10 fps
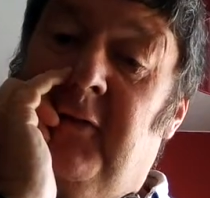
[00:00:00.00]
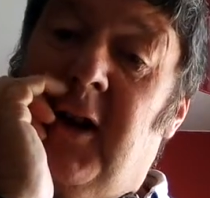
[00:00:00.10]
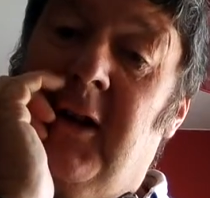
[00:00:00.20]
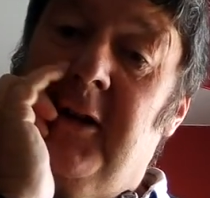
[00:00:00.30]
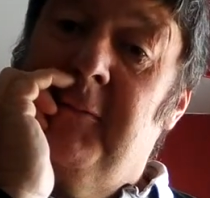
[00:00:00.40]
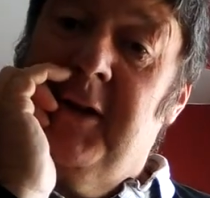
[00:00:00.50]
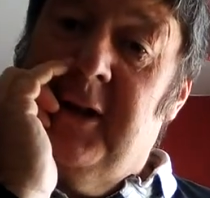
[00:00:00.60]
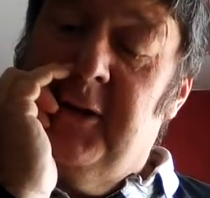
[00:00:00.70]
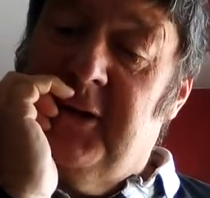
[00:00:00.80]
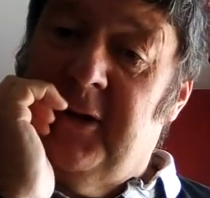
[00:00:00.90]
violin,
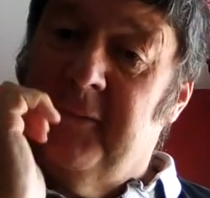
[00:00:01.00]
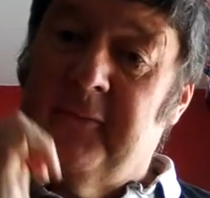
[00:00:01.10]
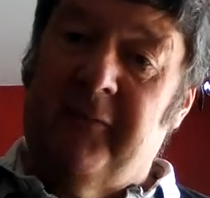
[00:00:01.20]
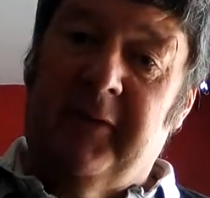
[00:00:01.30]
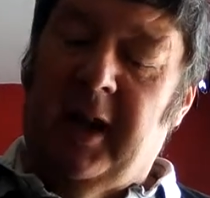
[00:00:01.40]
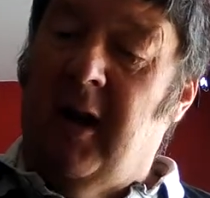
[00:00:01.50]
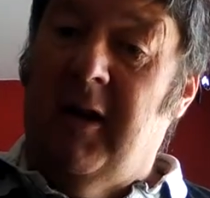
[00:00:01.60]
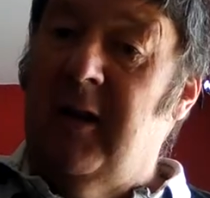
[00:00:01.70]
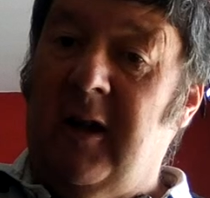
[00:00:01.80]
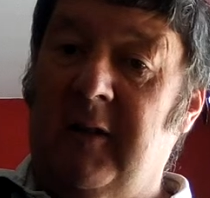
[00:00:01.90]
because I